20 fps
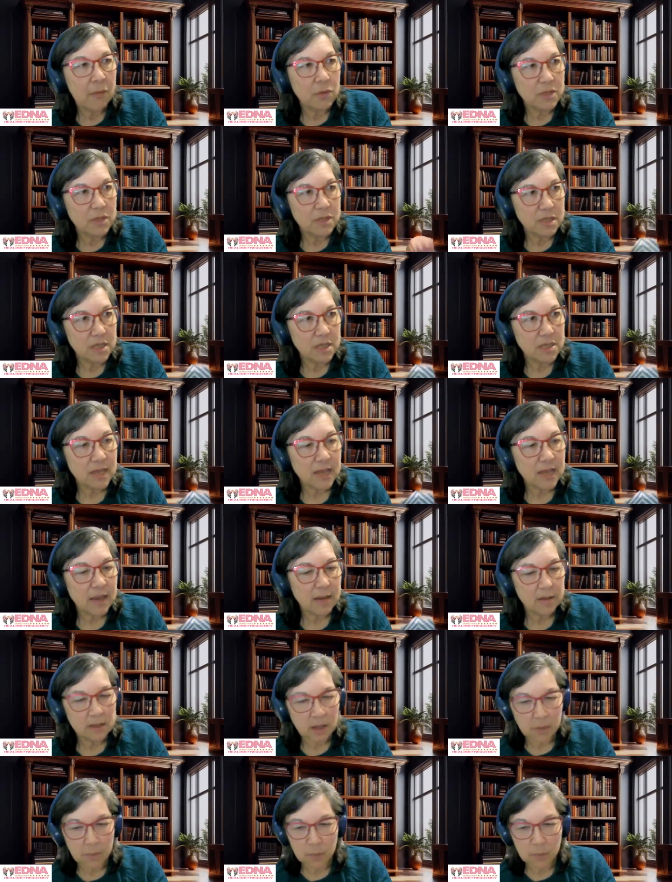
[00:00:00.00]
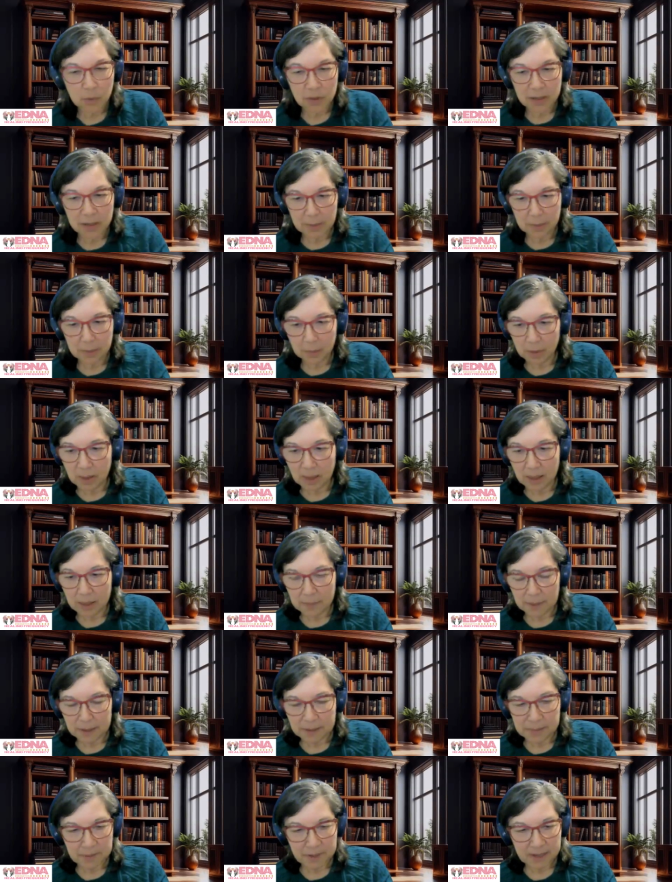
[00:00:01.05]
I will sit down and I'll pull
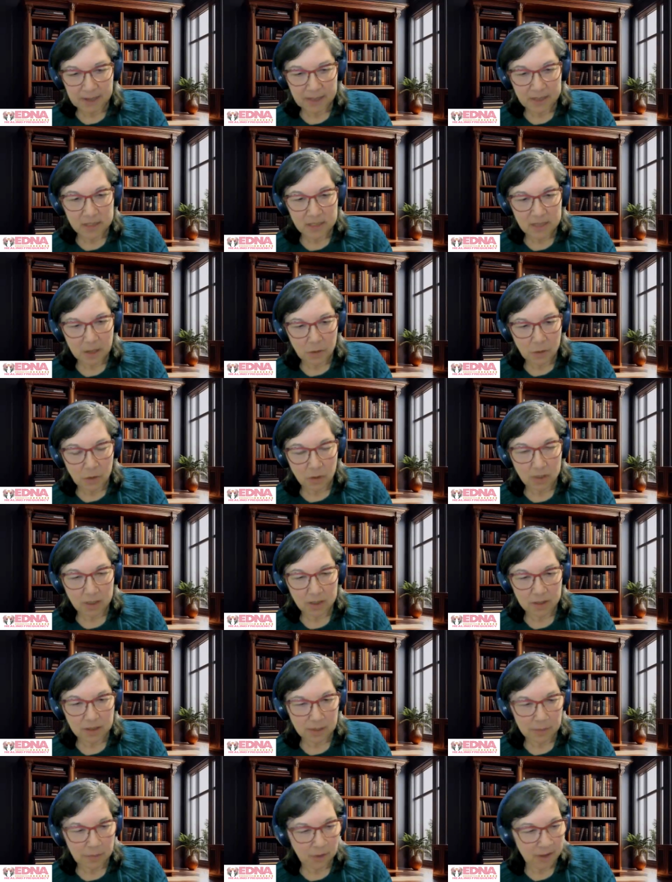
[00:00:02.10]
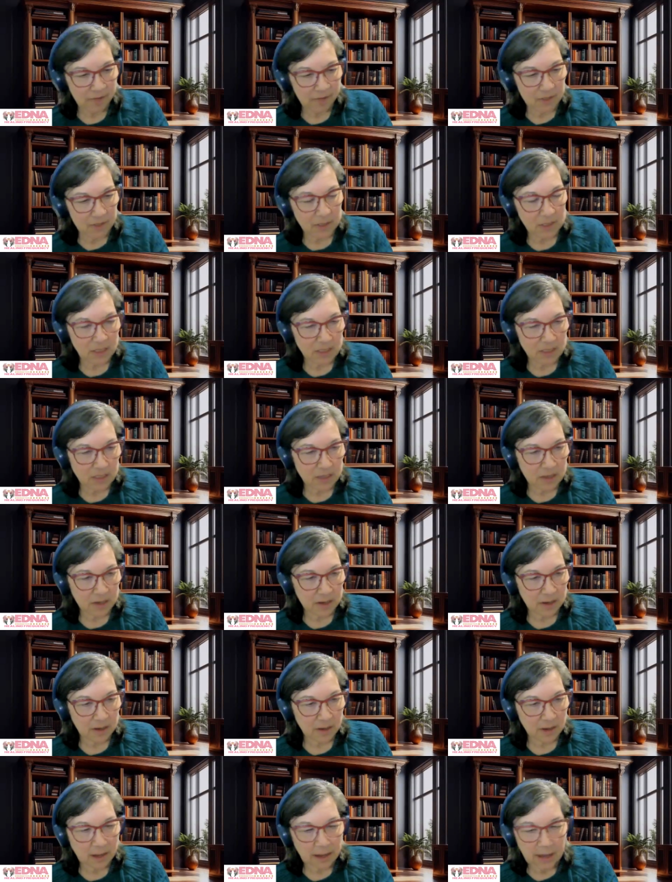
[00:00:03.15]
out my paints and I'll look at them. I'll have the disc
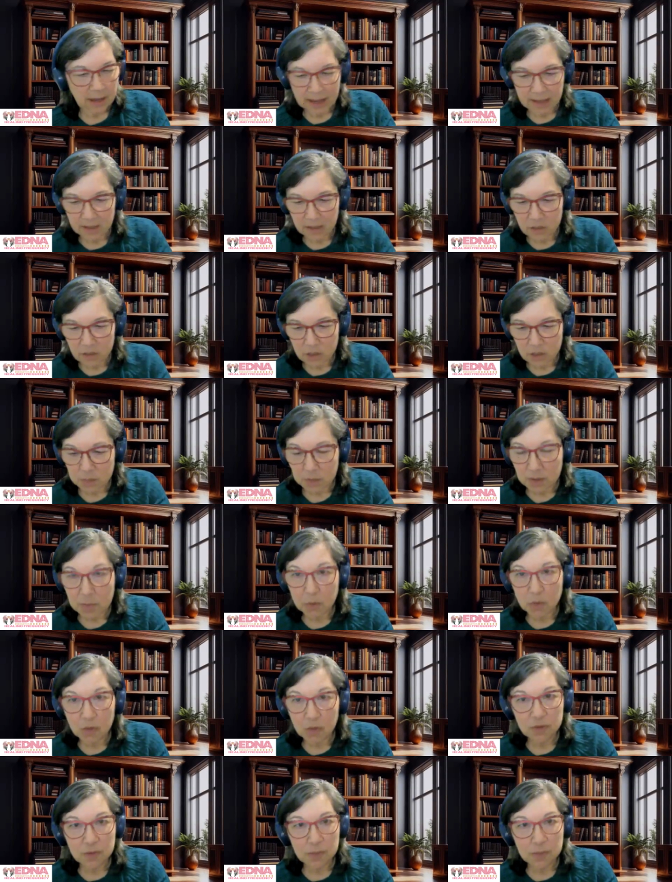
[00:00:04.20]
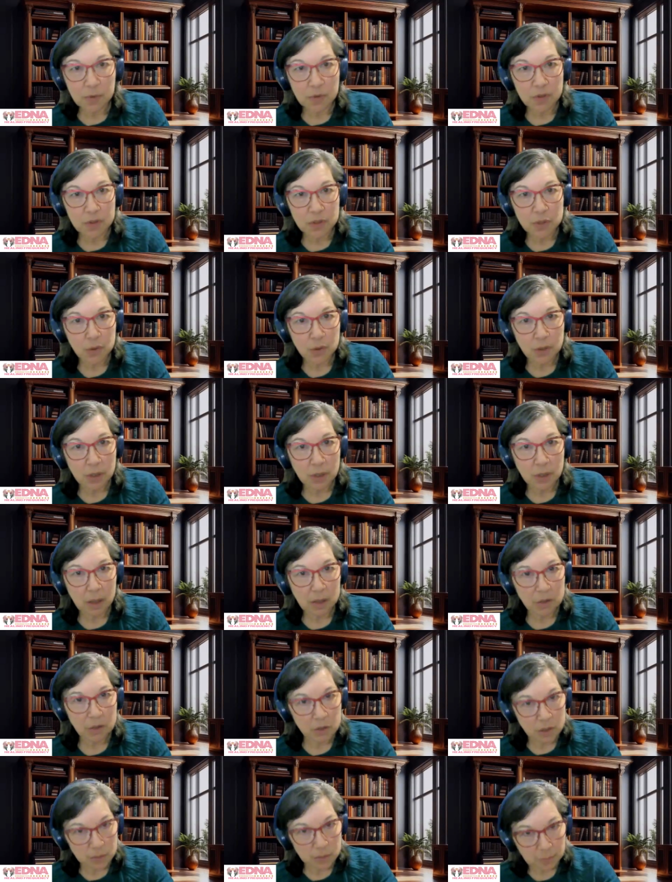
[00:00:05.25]
there and I'll just be moved to pull certain
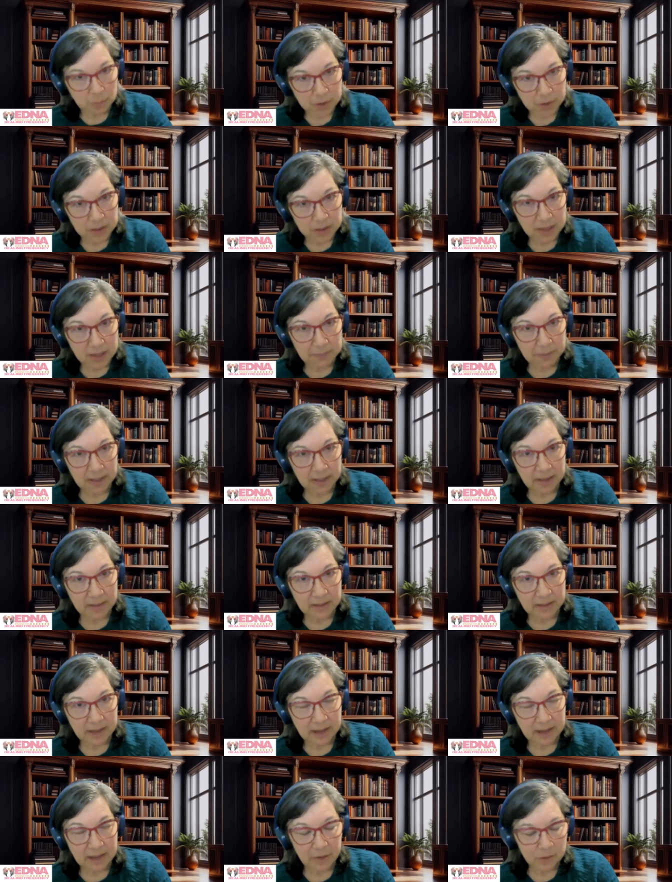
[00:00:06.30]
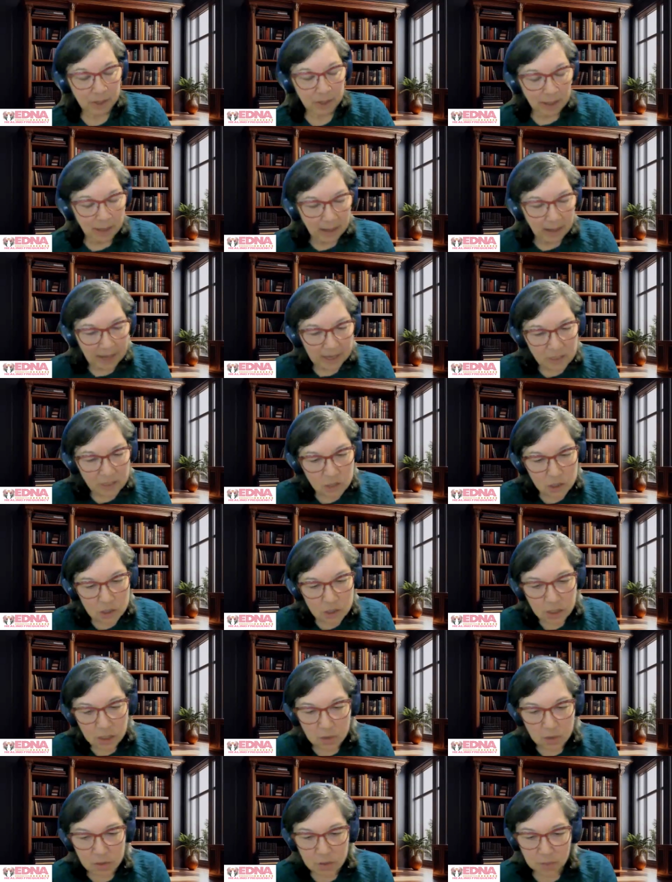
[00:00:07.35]
colors and put that paint down and
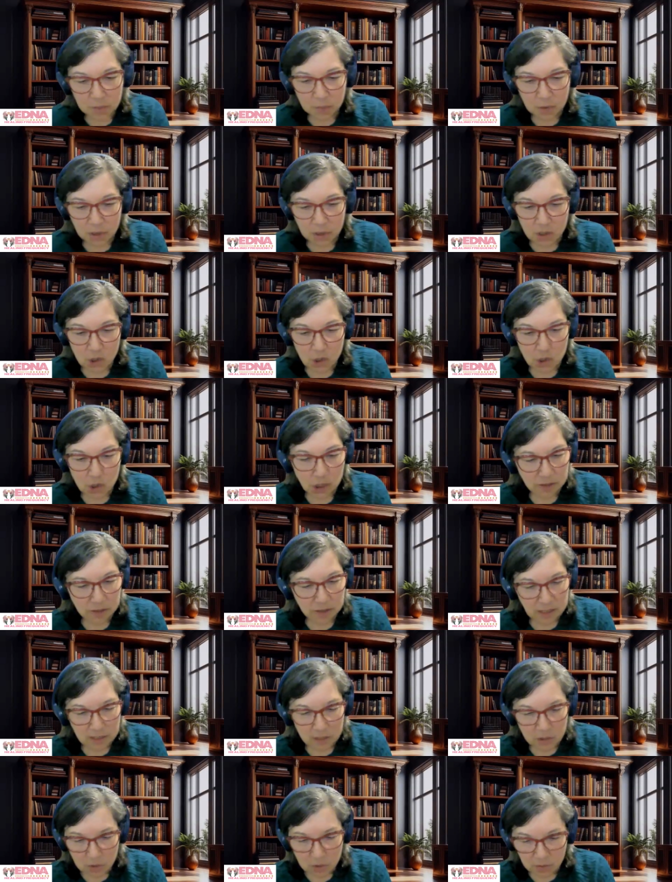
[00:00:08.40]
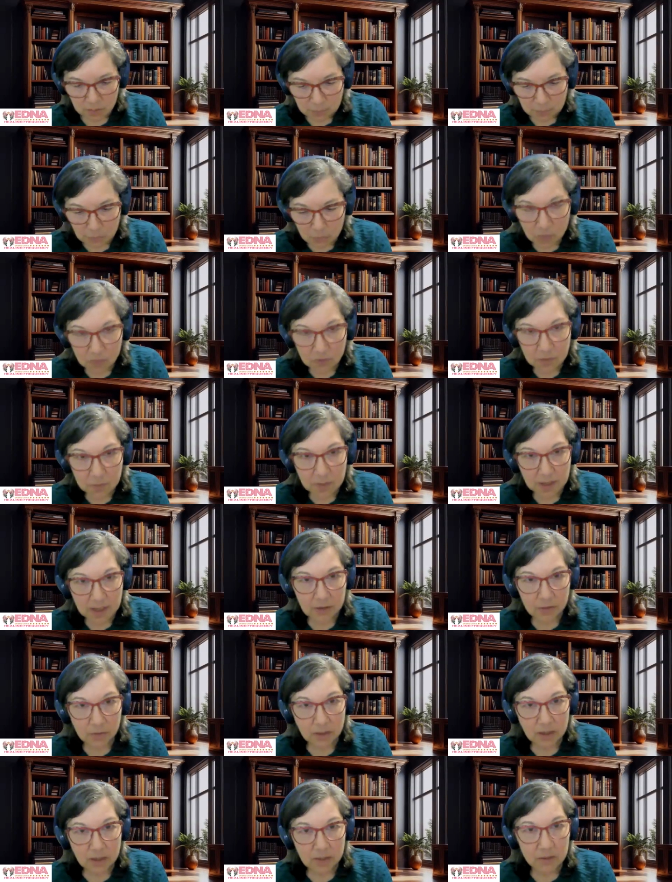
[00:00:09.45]
just use a brush gently to sort of move the
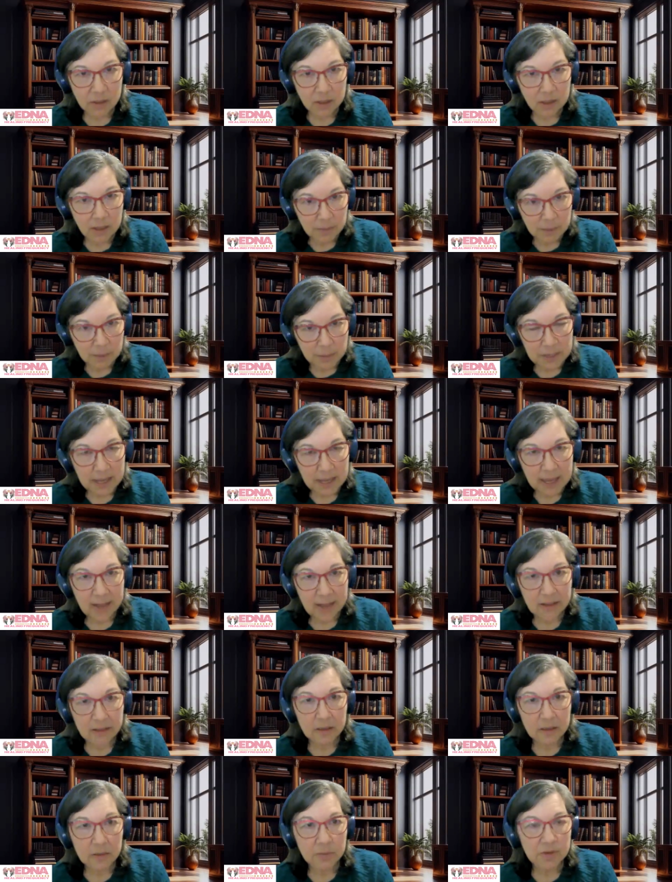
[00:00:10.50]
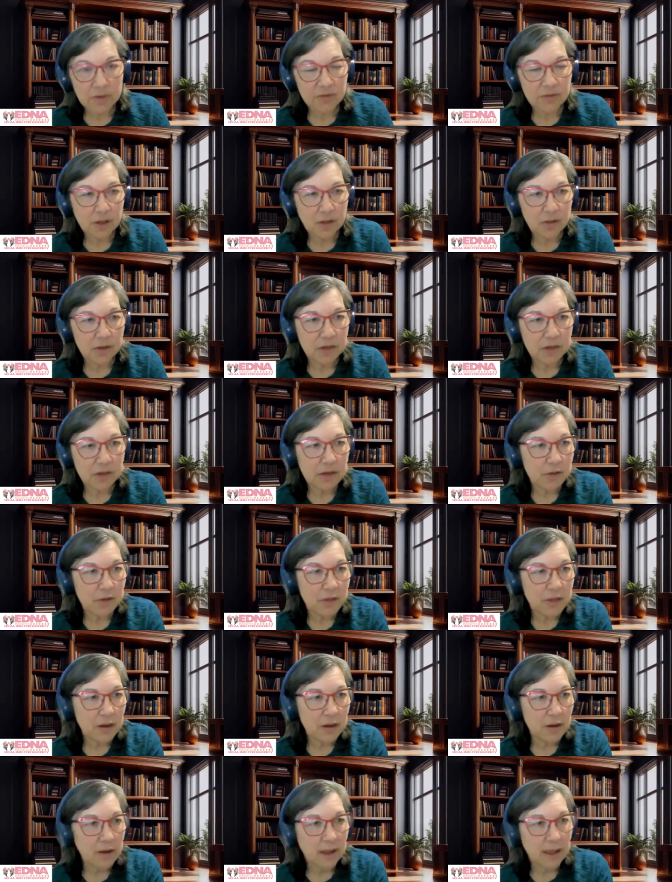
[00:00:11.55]
paint around, maybe add a little bit of color here or
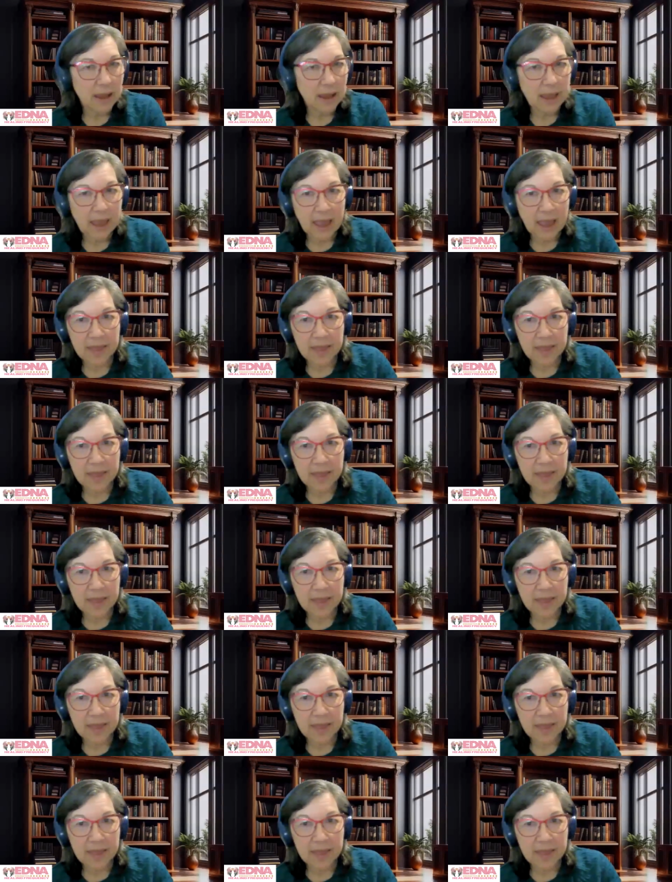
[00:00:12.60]
there.